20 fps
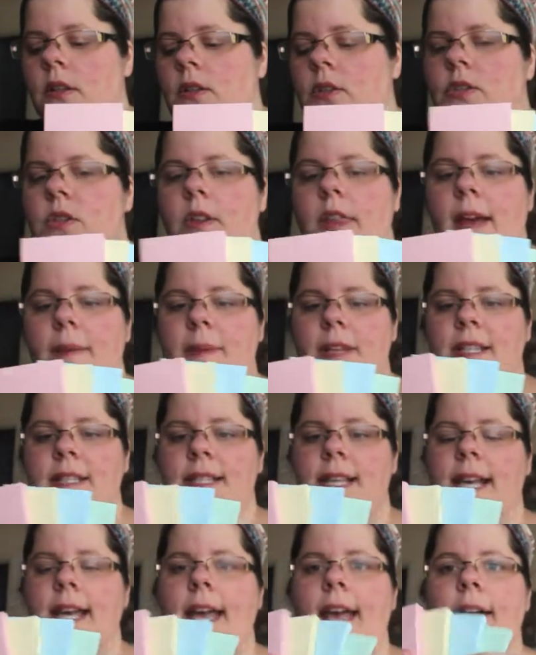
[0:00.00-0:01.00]
So that
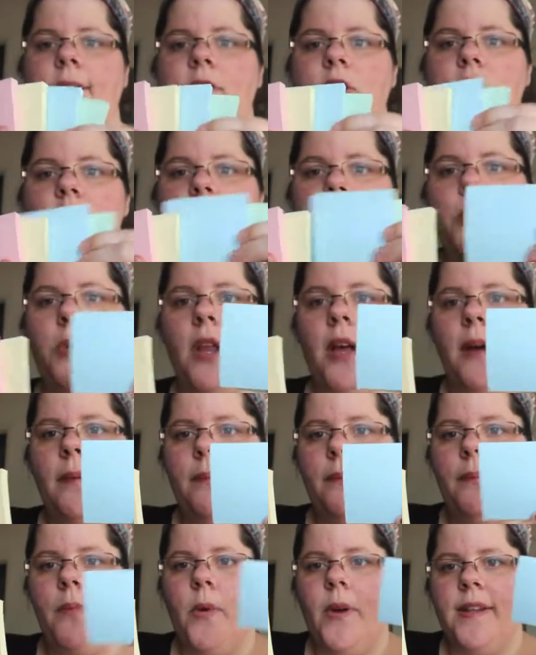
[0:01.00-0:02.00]
means I have 2
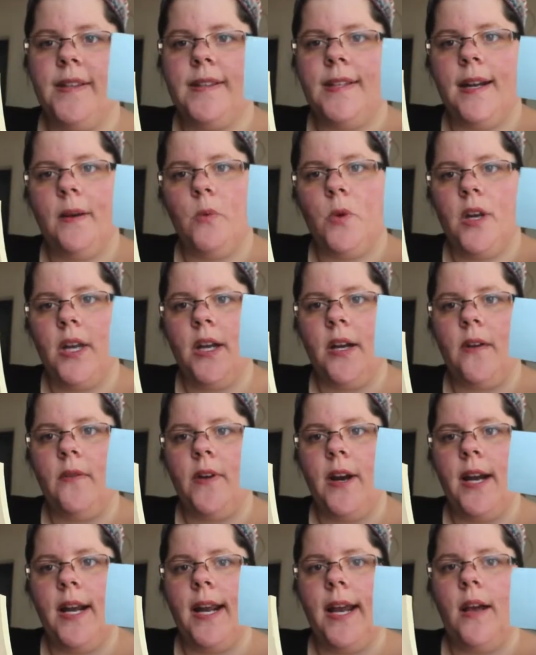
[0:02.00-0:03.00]
plot points that I'm working on
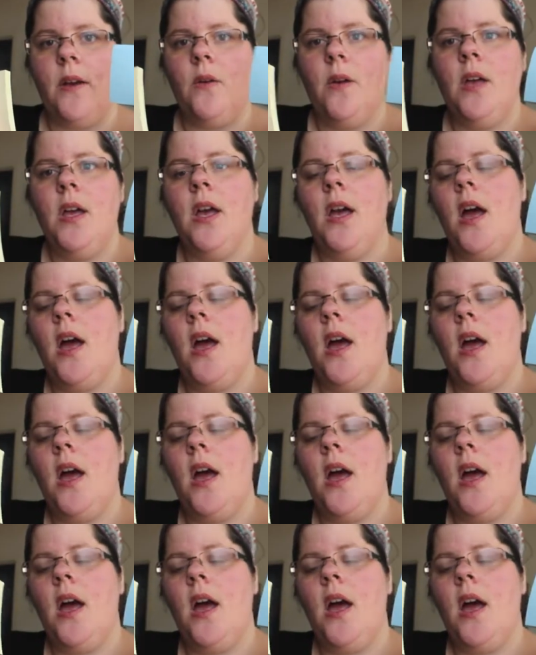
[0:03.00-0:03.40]
right now.